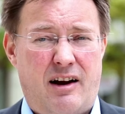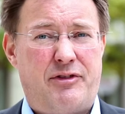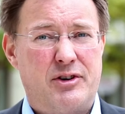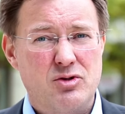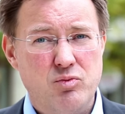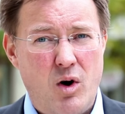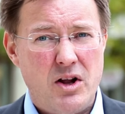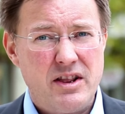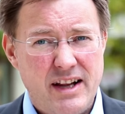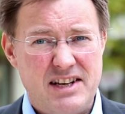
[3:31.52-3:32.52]
If there is
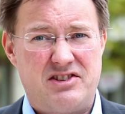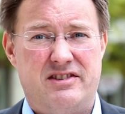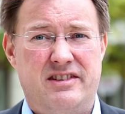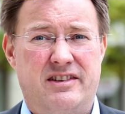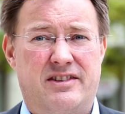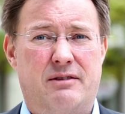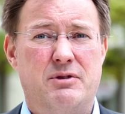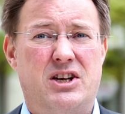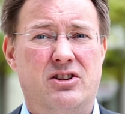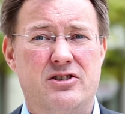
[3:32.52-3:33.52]
one lesson
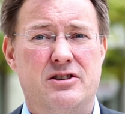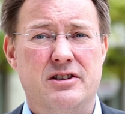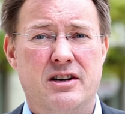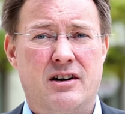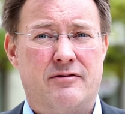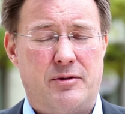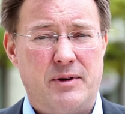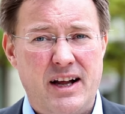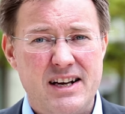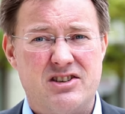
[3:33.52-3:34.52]
that we can learn
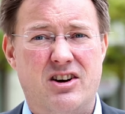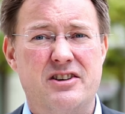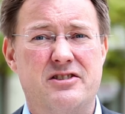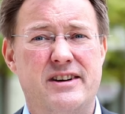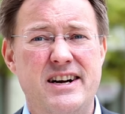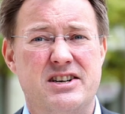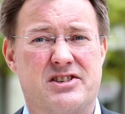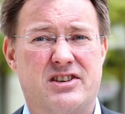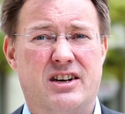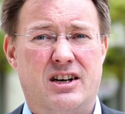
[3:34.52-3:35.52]
from the last 100
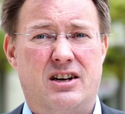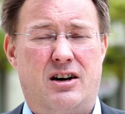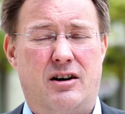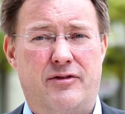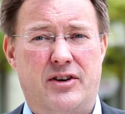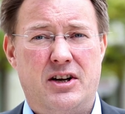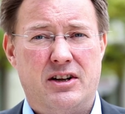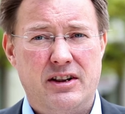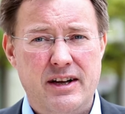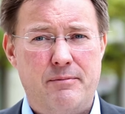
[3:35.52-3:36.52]
years of
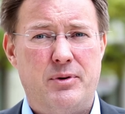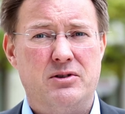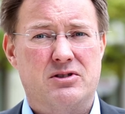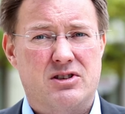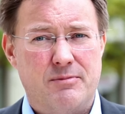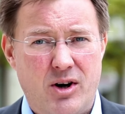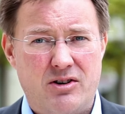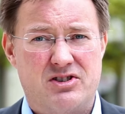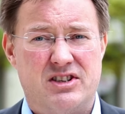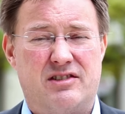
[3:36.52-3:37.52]
liberal
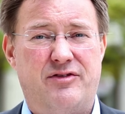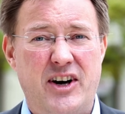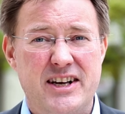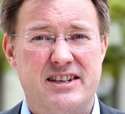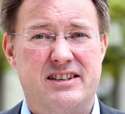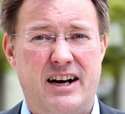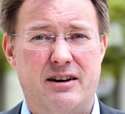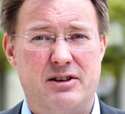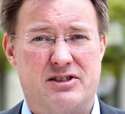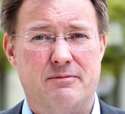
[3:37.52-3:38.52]
democracies fighting
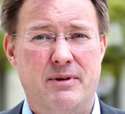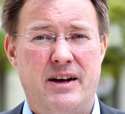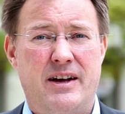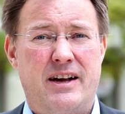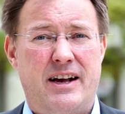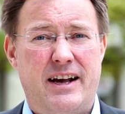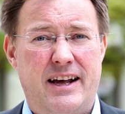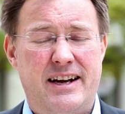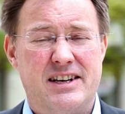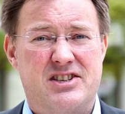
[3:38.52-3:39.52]
terrorism,
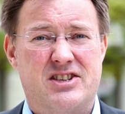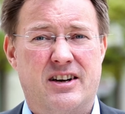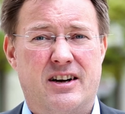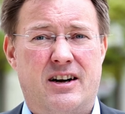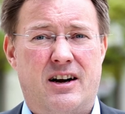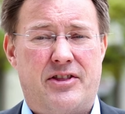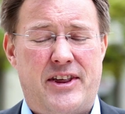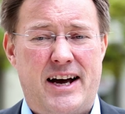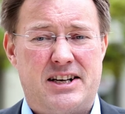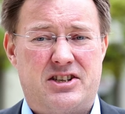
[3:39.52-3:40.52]
it is
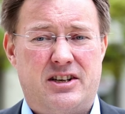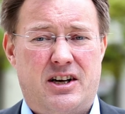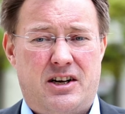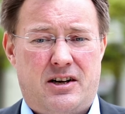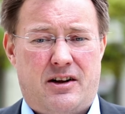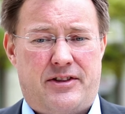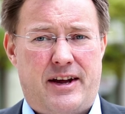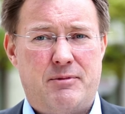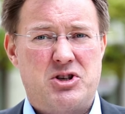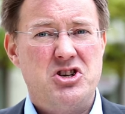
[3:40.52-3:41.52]
that
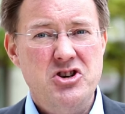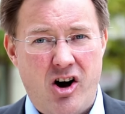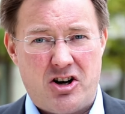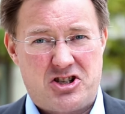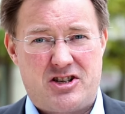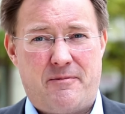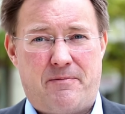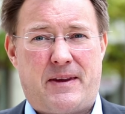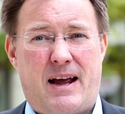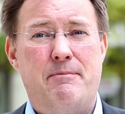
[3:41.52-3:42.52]
they must not
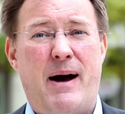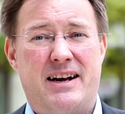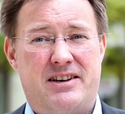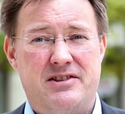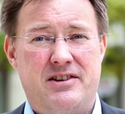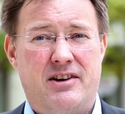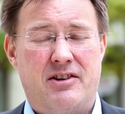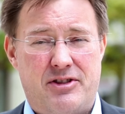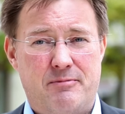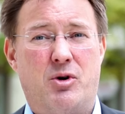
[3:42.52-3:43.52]
abandon
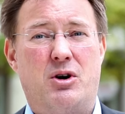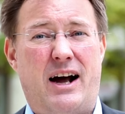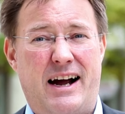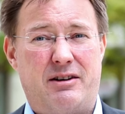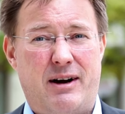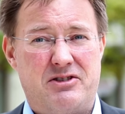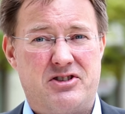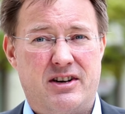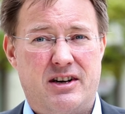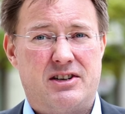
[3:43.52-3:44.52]
the moral high ground.